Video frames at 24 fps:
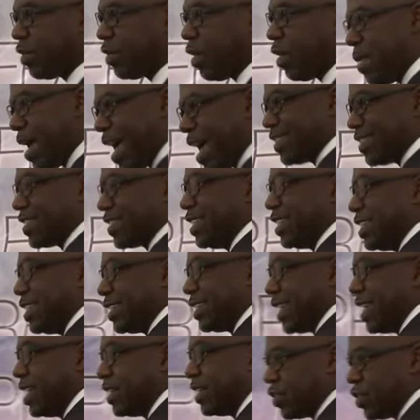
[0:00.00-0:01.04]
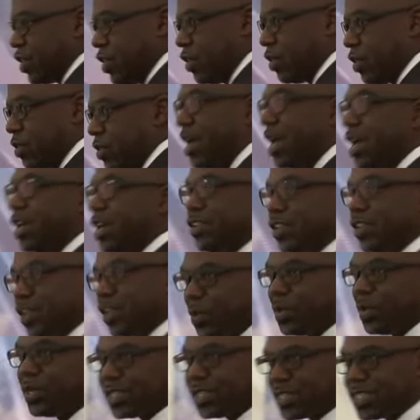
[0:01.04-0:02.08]
a masculine tense term, you're
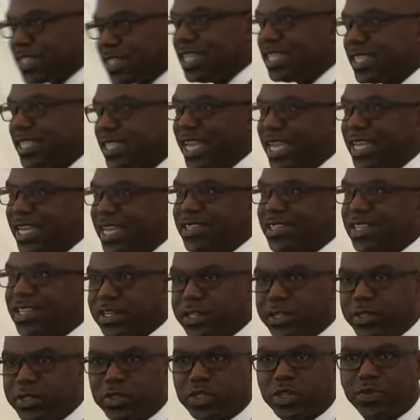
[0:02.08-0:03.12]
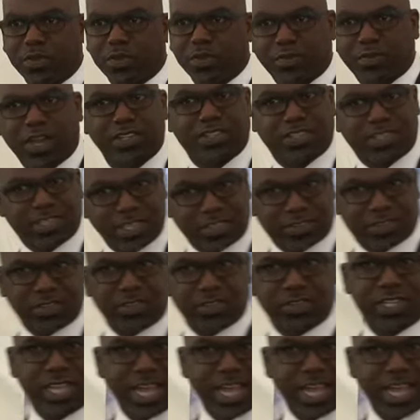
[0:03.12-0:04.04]
going to see that it is inclusive of our sisters,